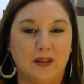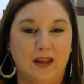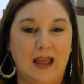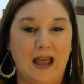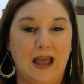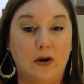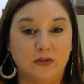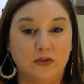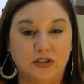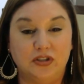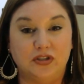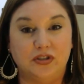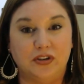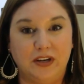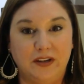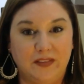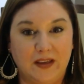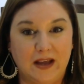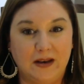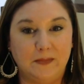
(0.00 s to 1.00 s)
how to
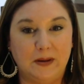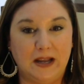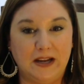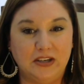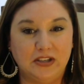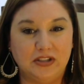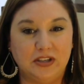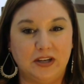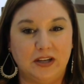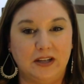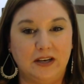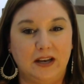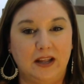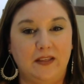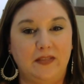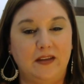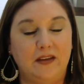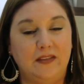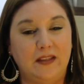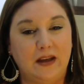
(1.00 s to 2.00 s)
treat that patient.
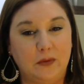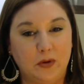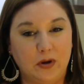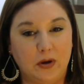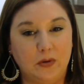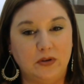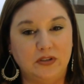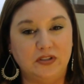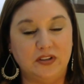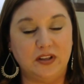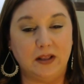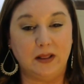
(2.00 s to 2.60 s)
And then they will go into